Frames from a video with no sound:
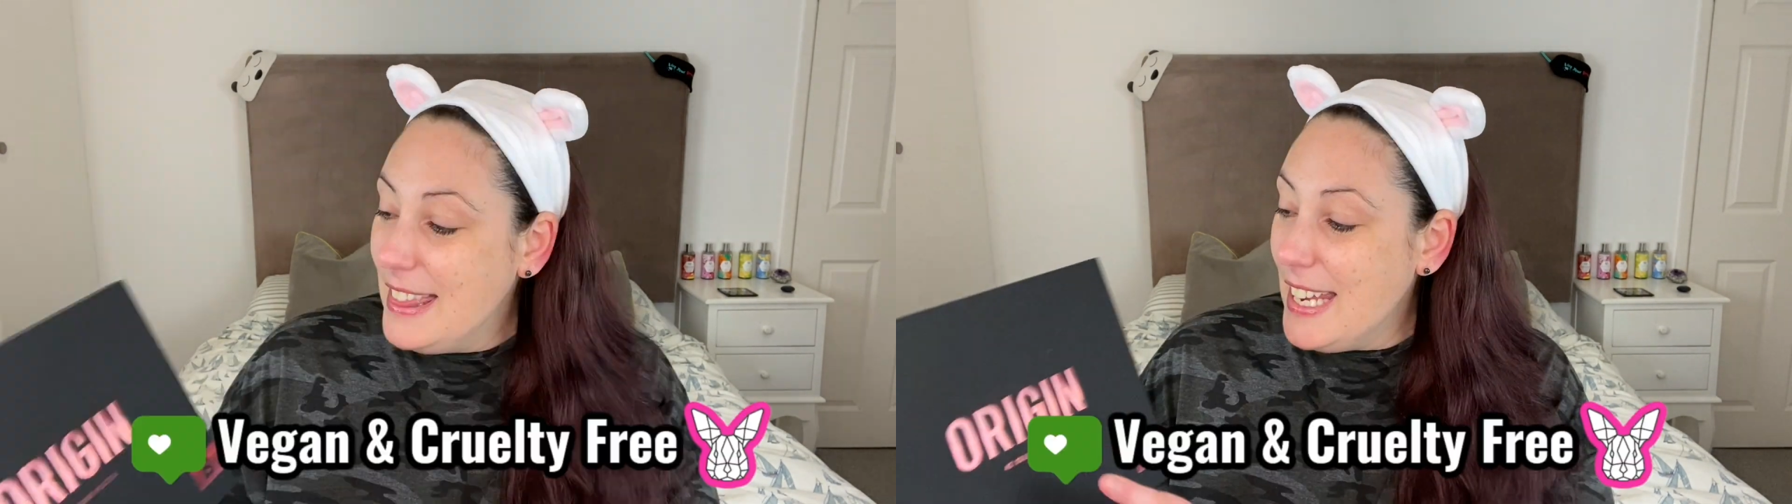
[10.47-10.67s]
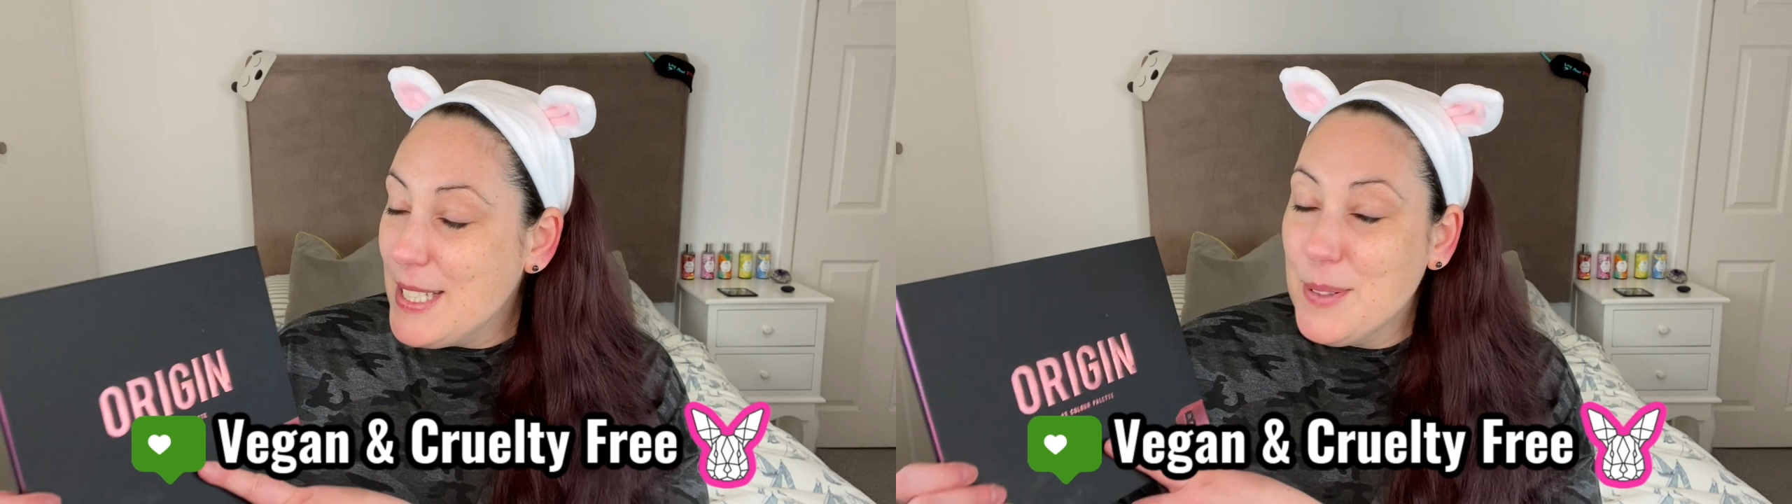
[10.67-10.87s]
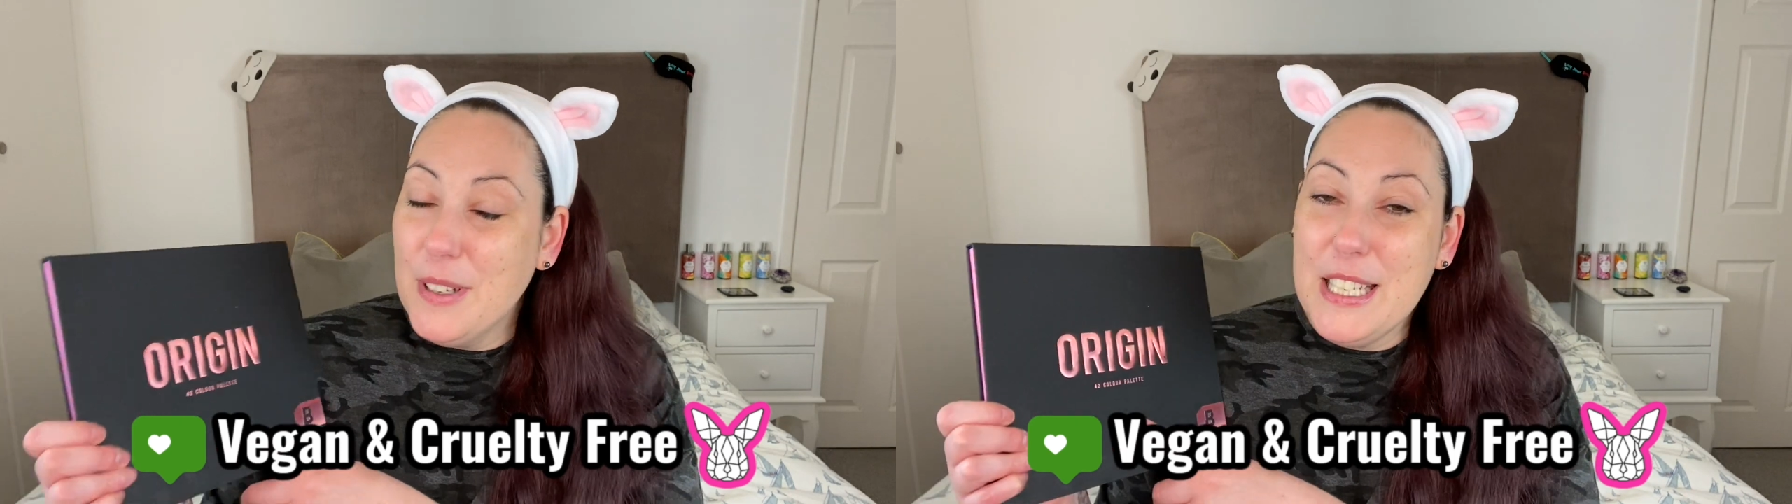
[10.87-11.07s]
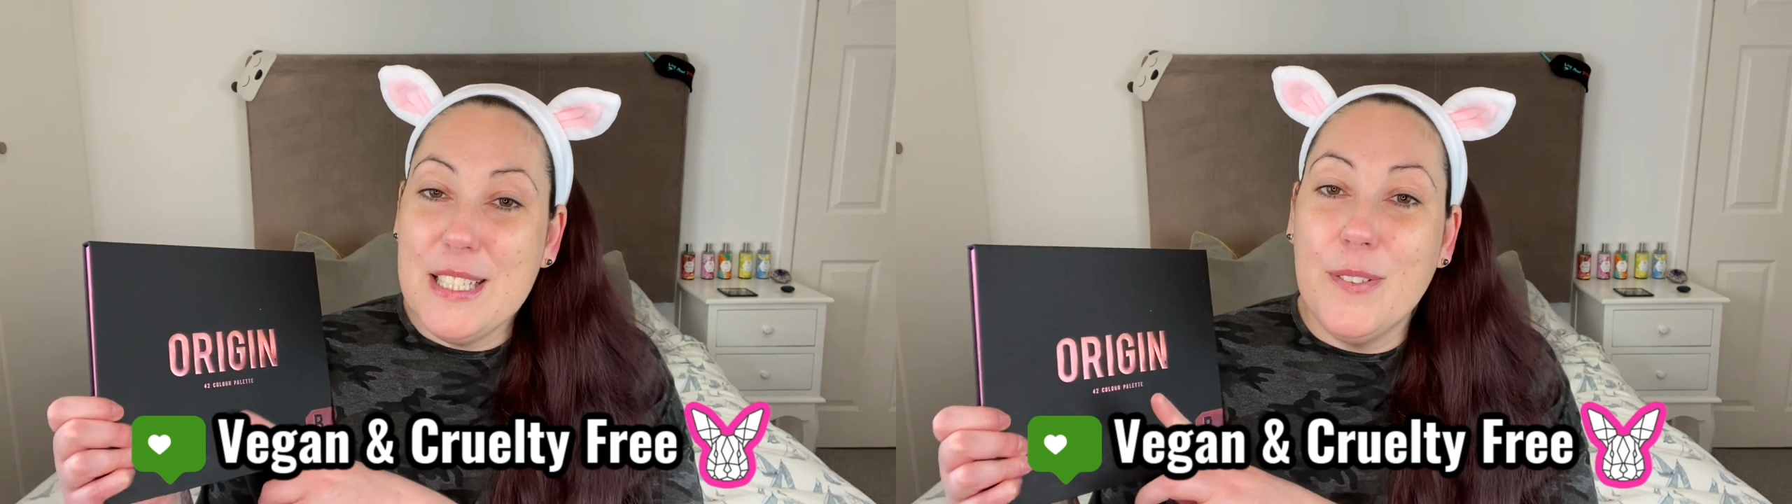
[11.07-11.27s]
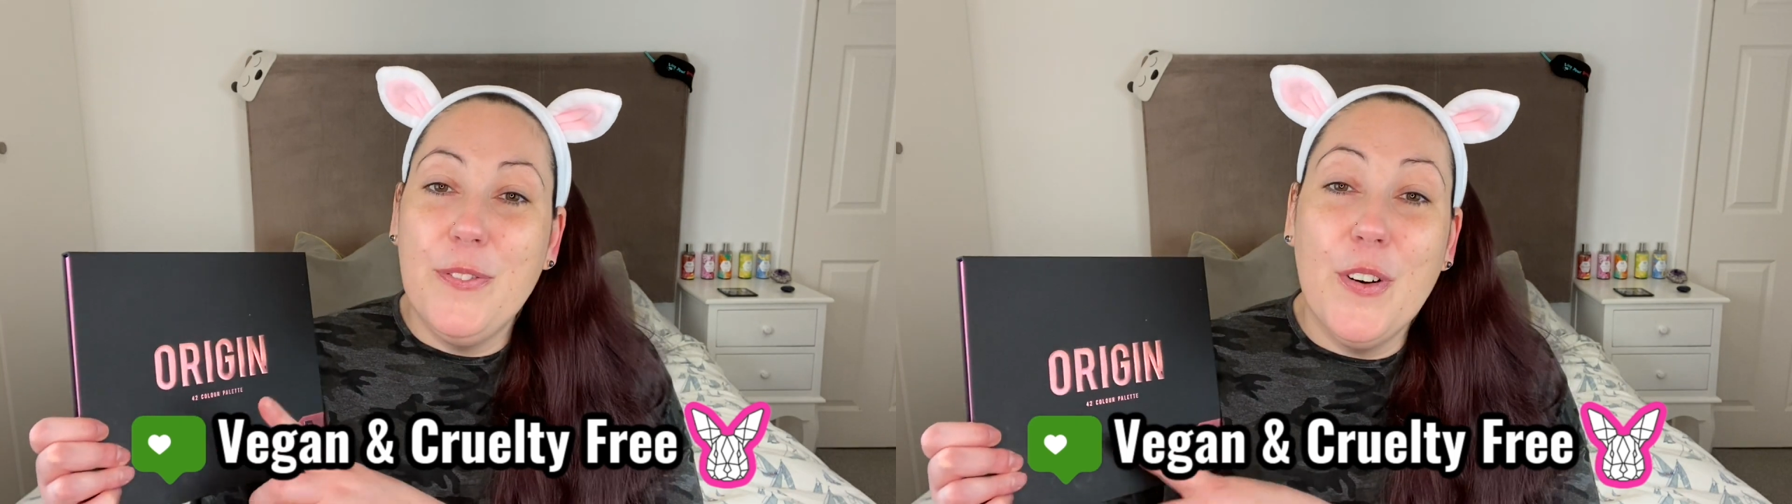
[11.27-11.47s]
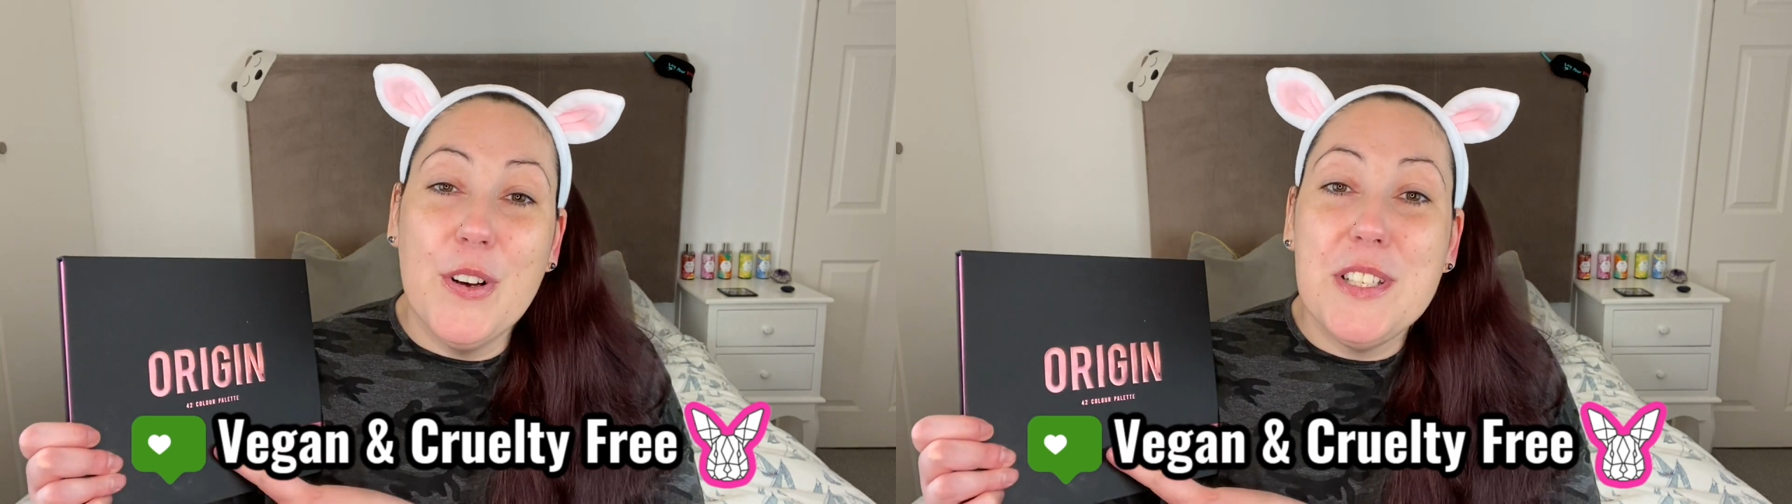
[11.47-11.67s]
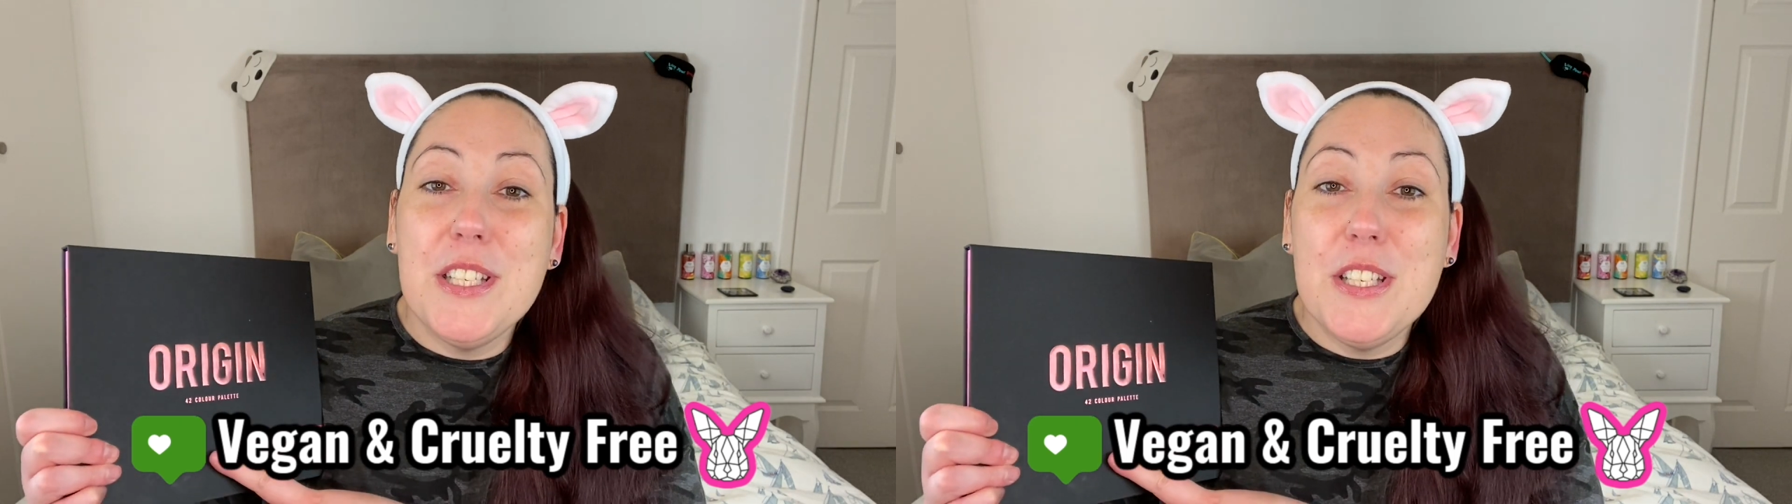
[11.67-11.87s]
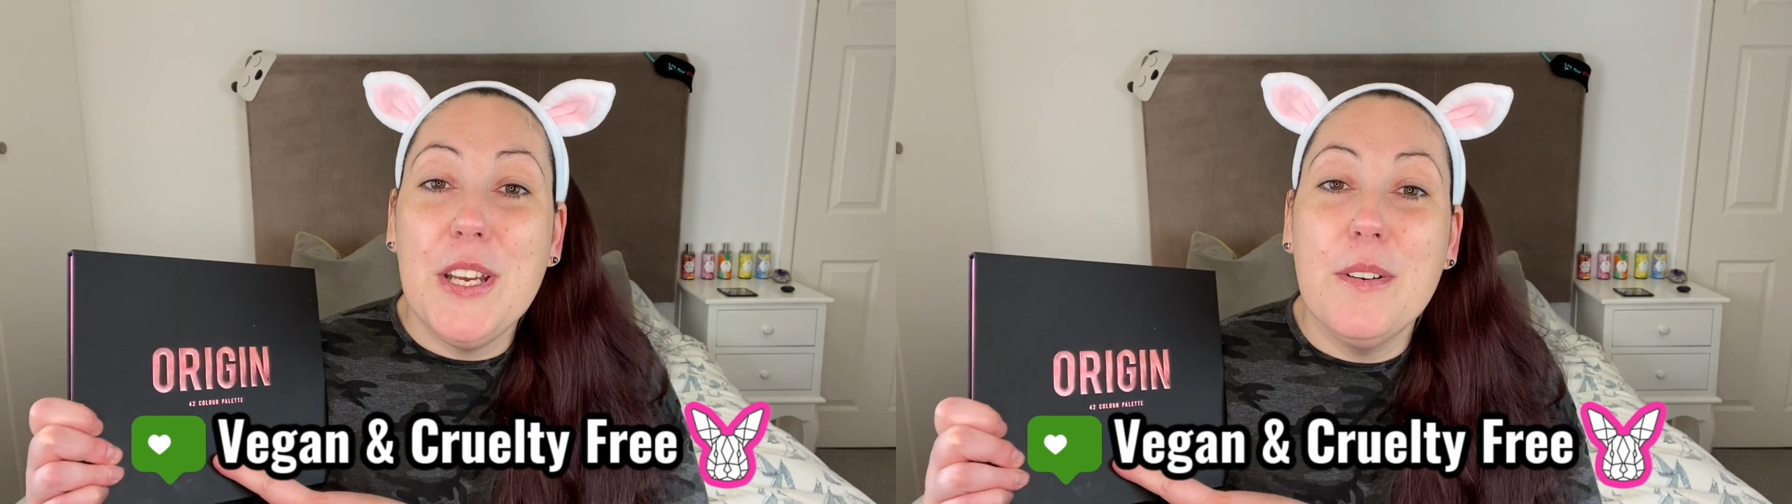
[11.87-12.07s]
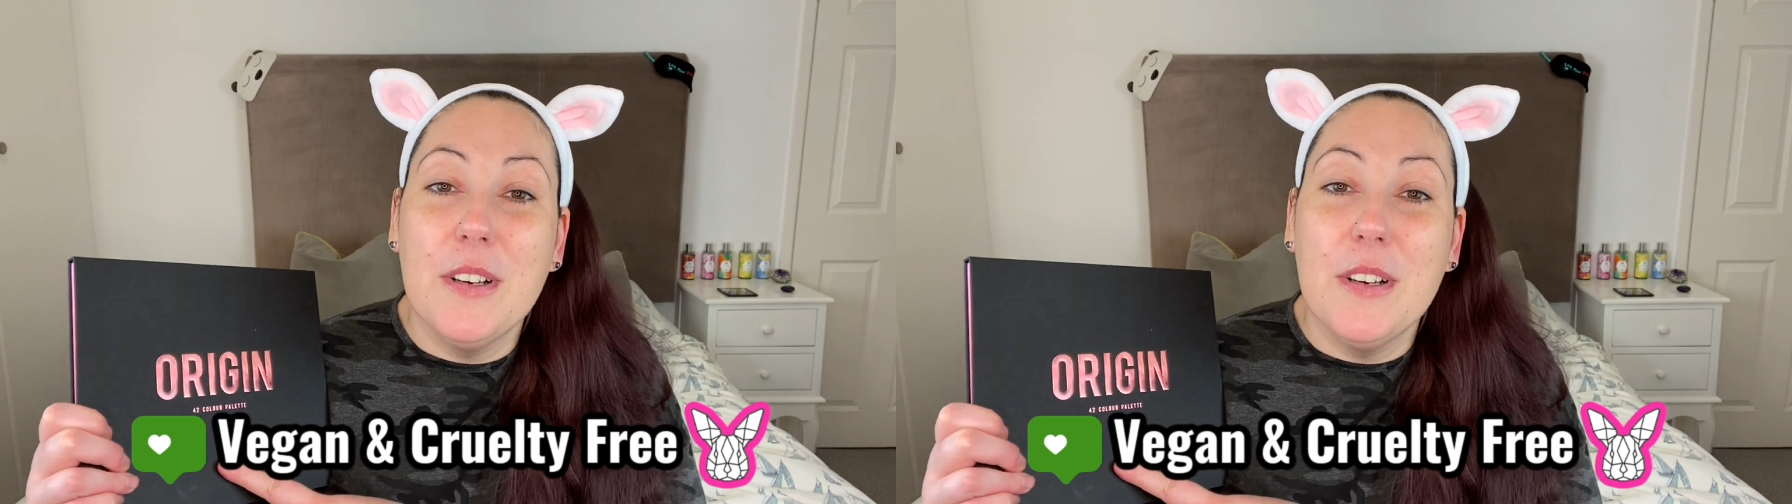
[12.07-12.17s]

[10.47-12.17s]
This one is a 42